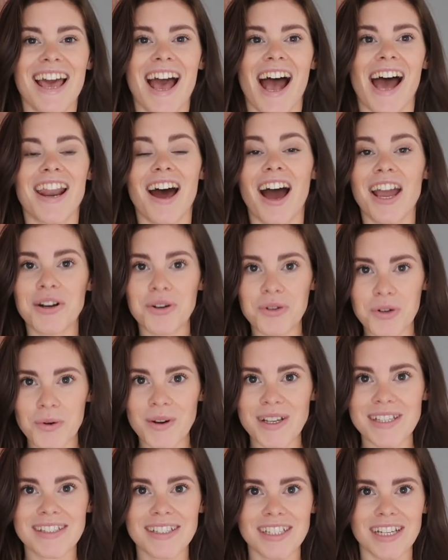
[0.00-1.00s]
And I
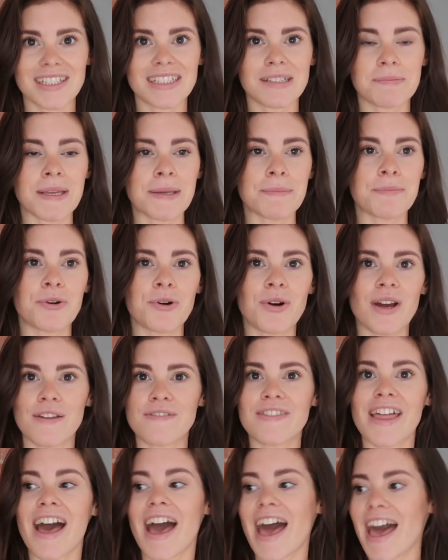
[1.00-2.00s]
always suggest to people, if
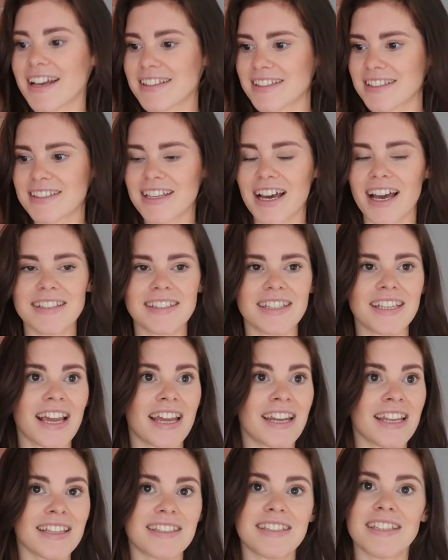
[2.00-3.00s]
they're exercising
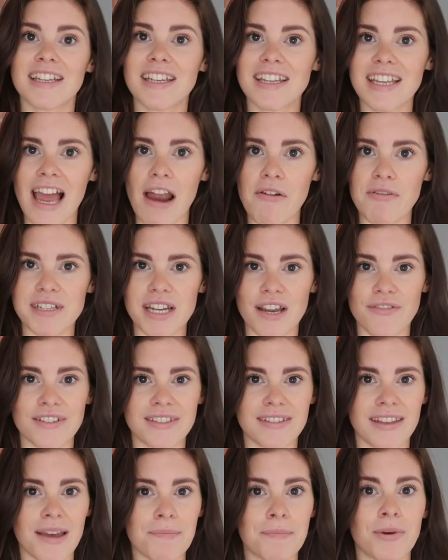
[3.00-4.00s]
and eating in a calorie
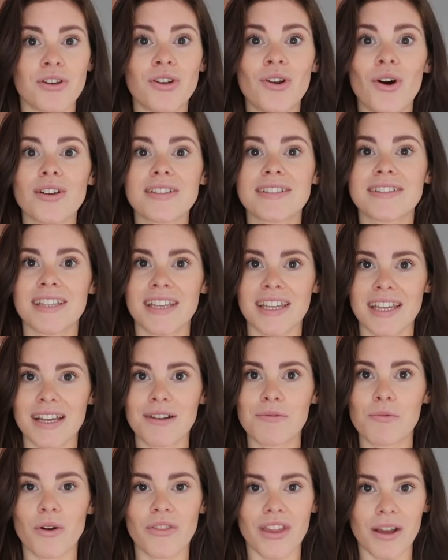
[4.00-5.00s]
deficit but not
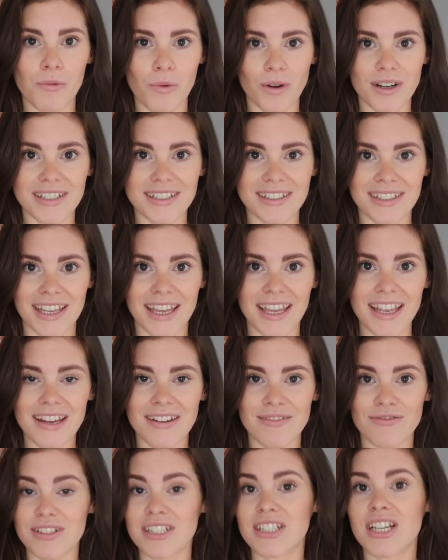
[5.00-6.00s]
seeing what they want to see
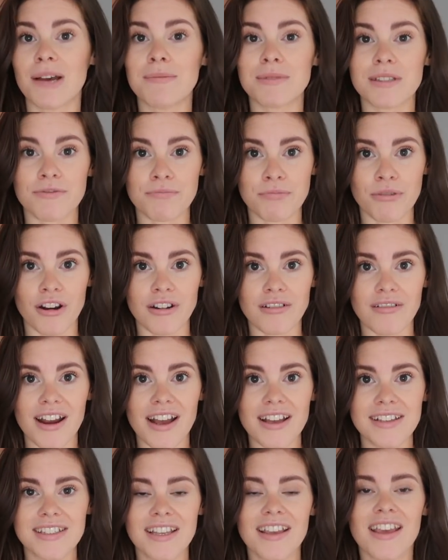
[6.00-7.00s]
in terms of
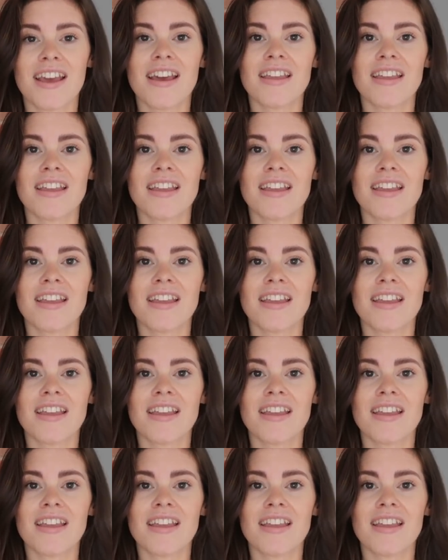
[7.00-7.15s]
progress,